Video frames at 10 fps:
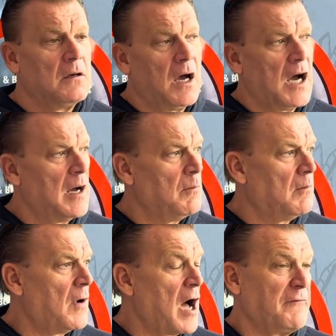
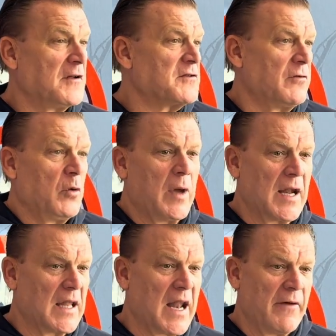Offensively, we
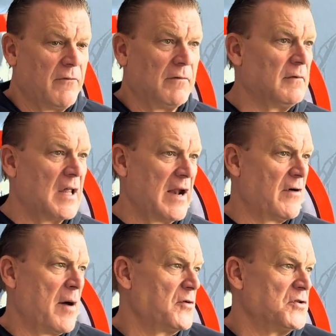got a lot of
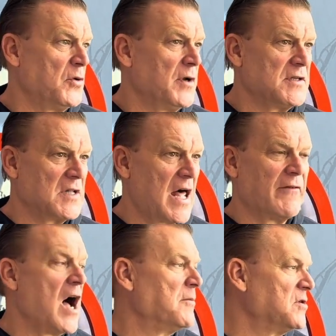opportunities, a lot of
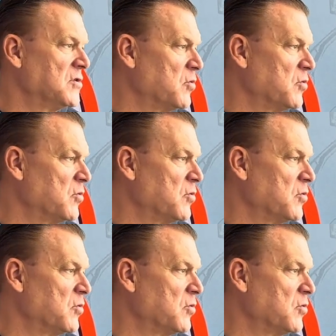options.